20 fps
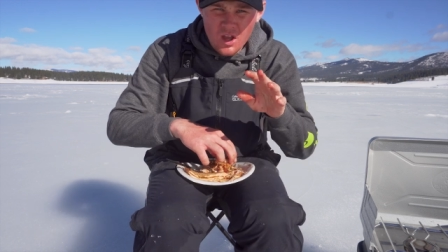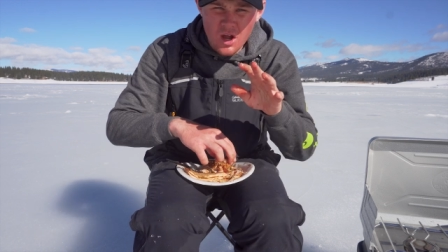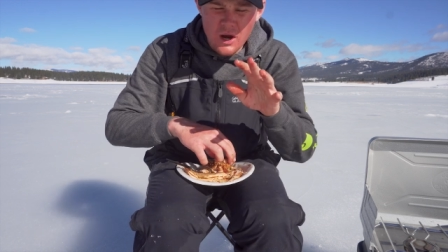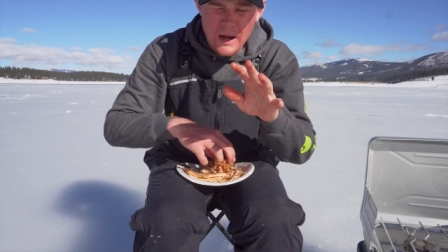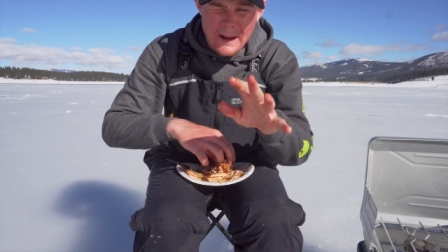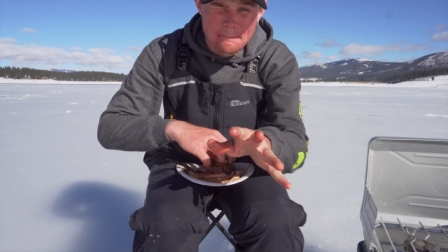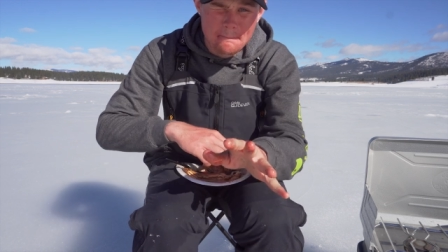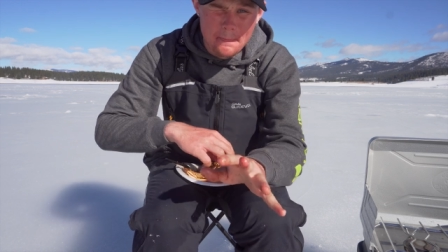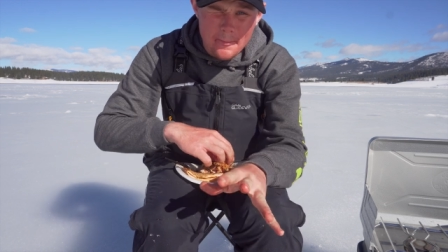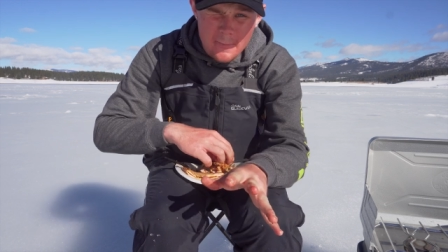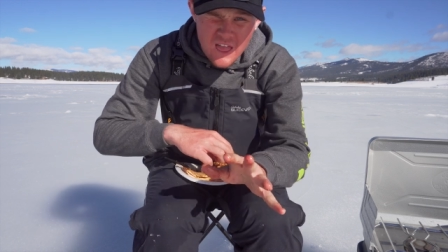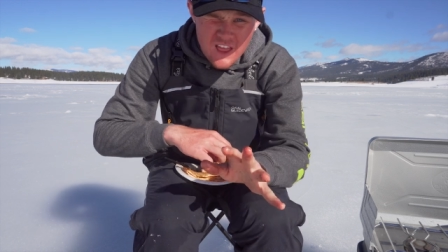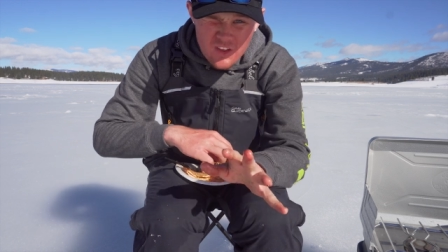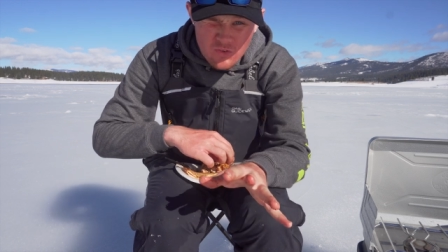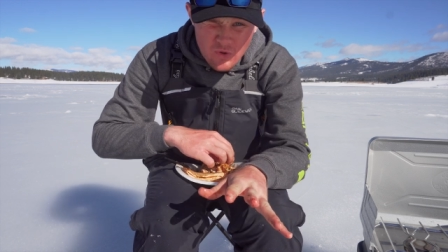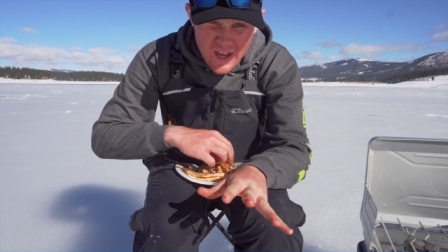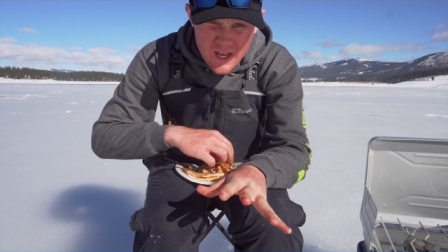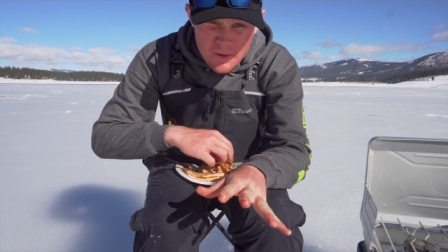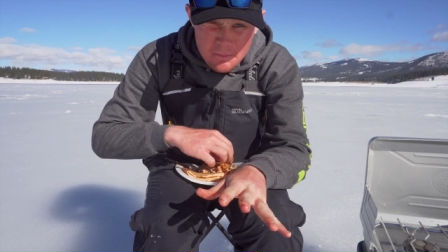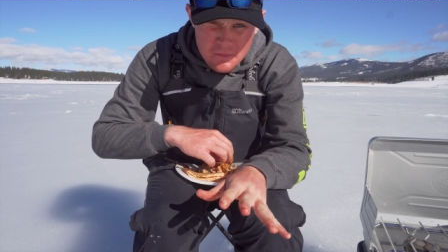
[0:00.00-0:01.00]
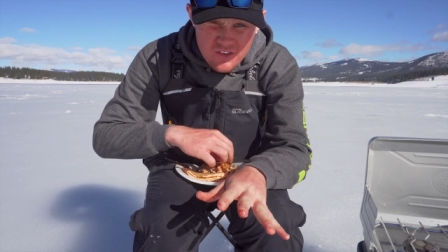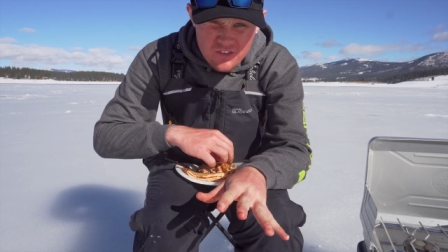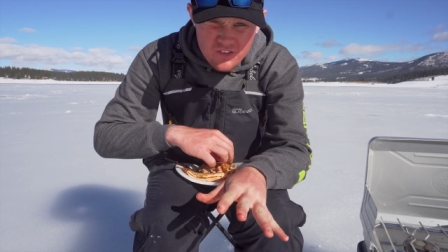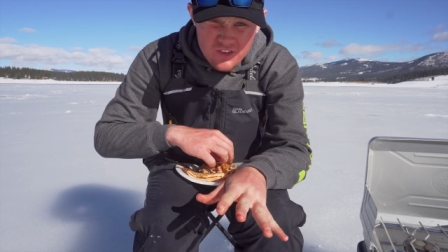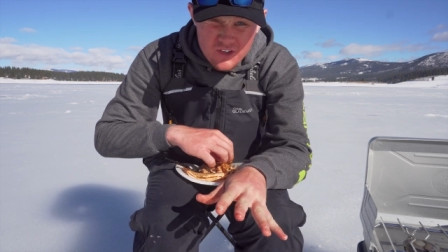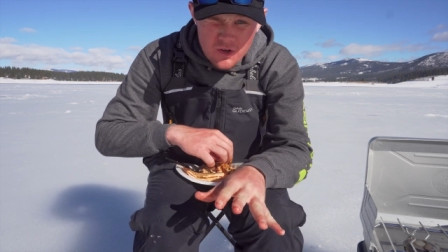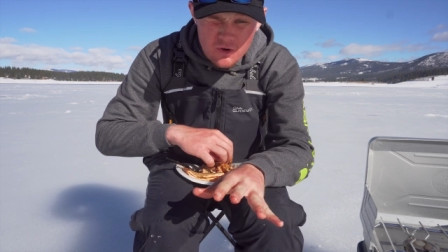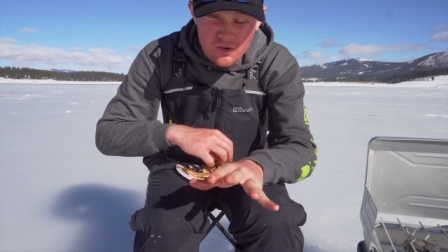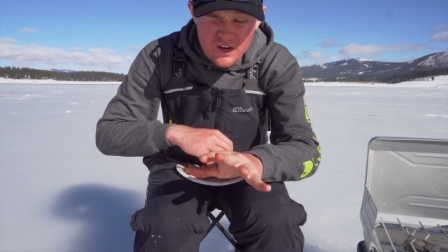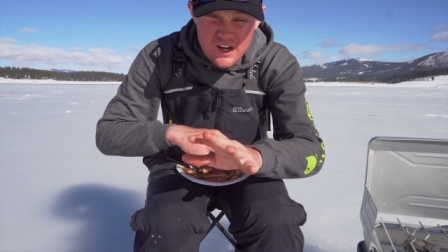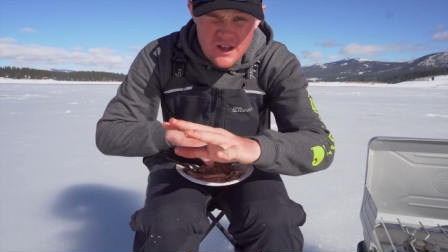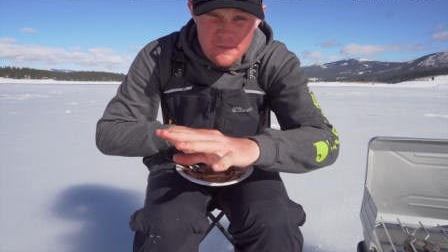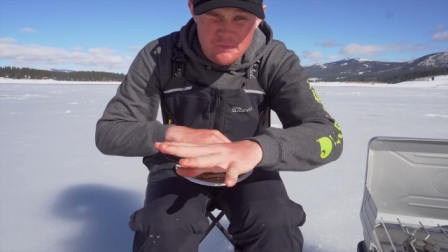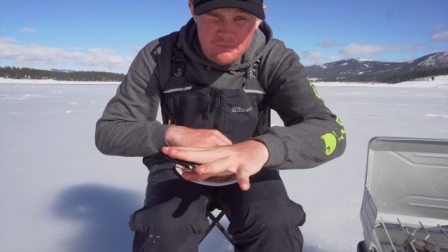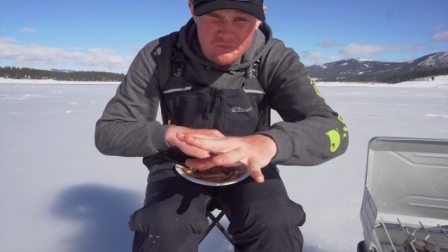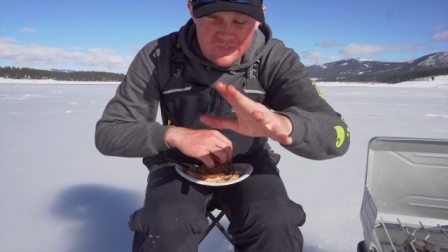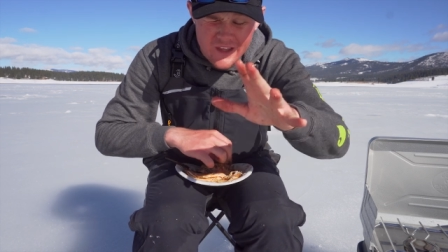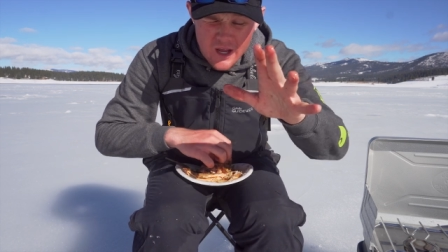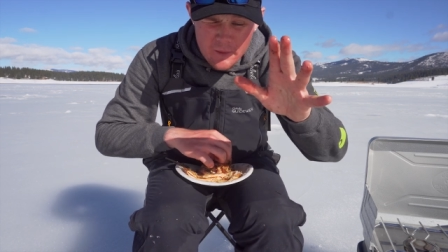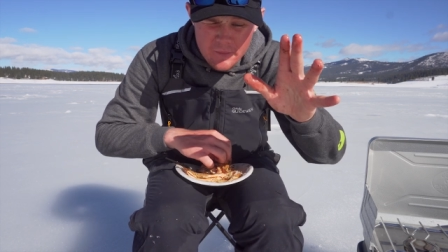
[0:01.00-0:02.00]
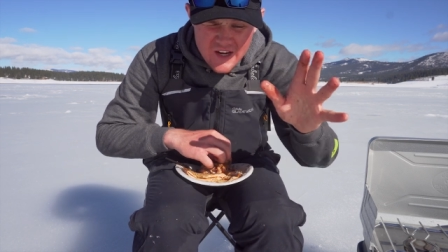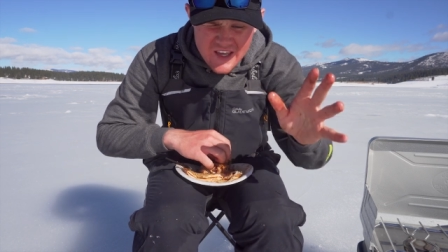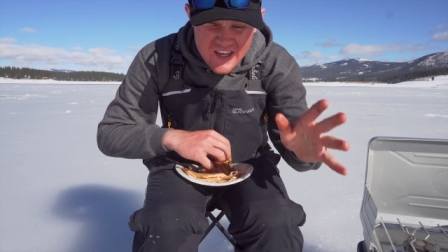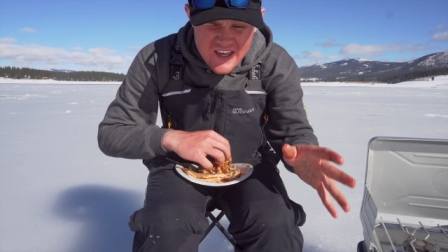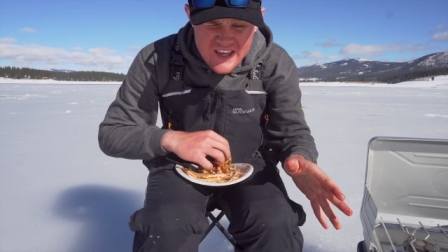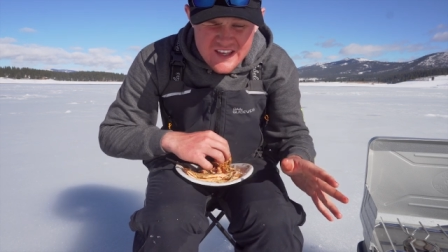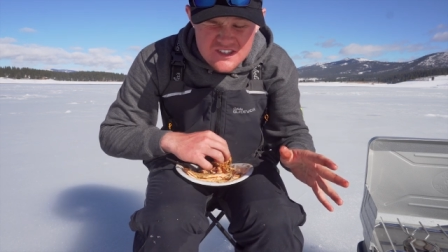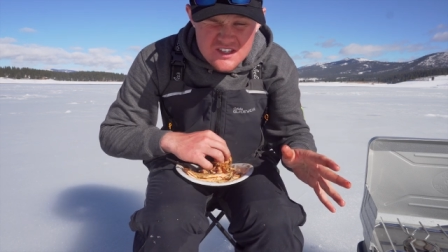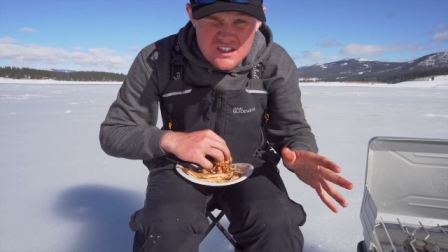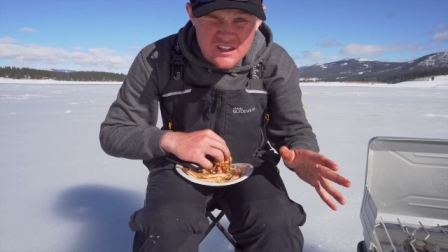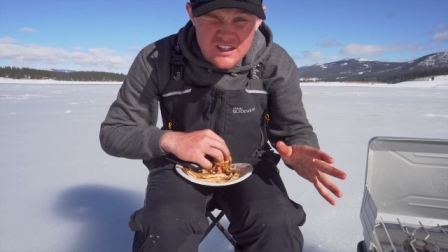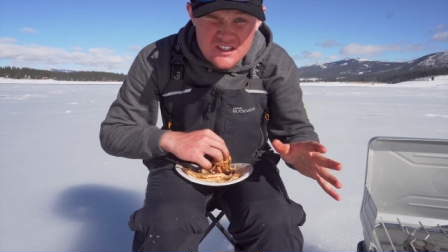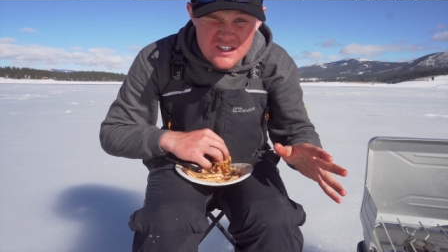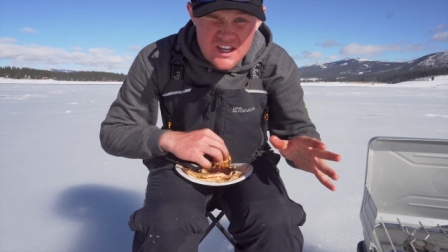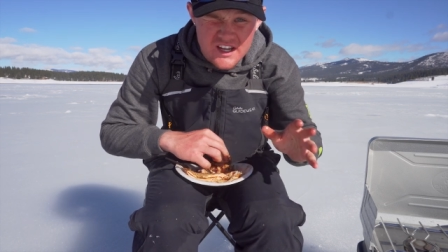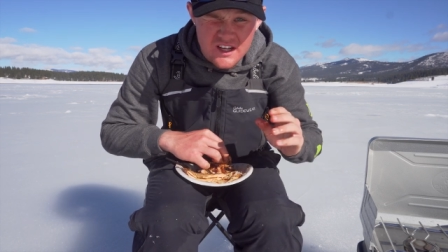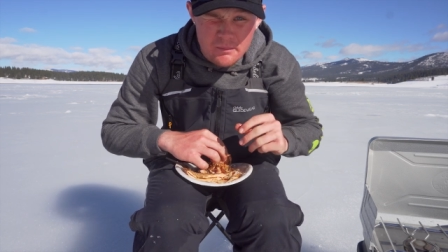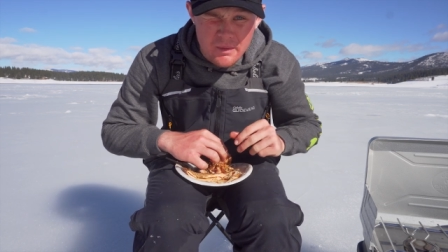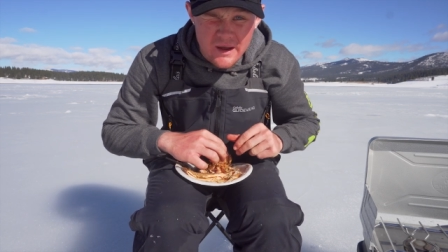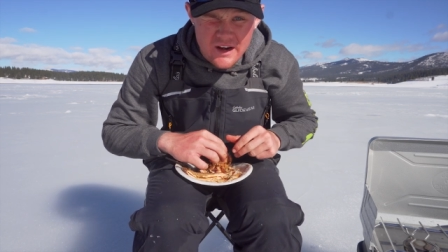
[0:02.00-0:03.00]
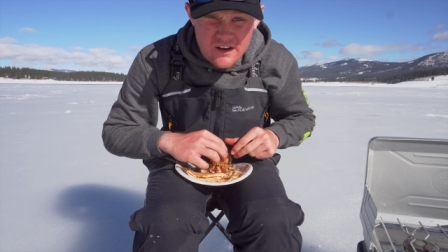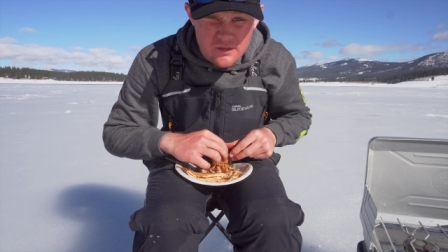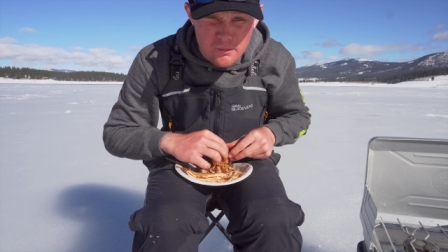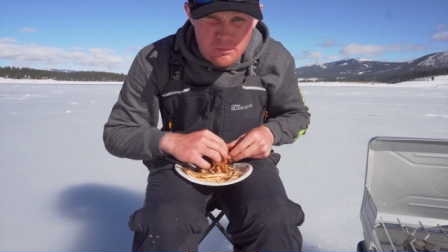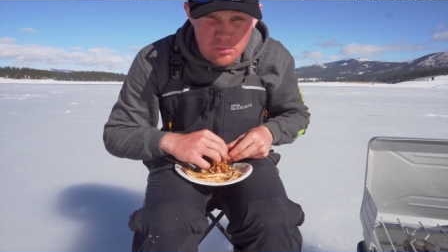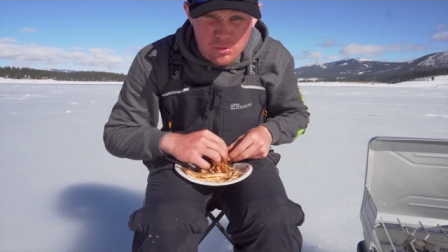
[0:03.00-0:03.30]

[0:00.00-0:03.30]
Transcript: All right, so I had a piece of the kokanee. Now I'm gonna instantly take a bite of the